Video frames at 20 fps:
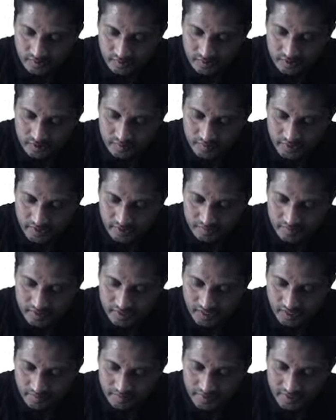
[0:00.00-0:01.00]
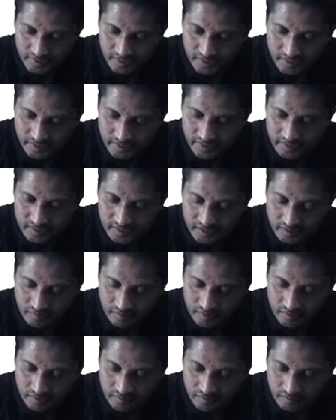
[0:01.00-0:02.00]
This becomes capital A is
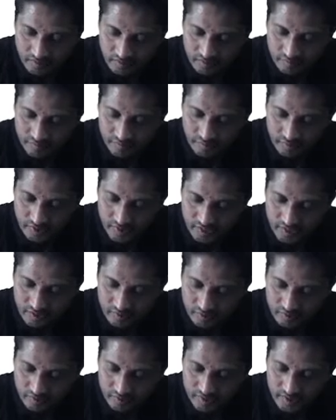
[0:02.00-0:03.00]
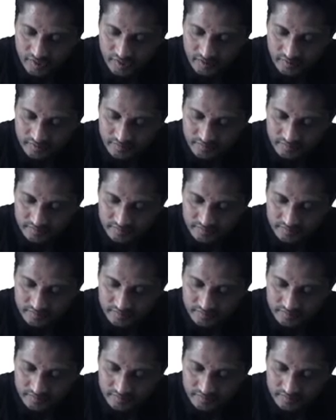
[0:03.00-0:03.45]
equal to 4 into root t.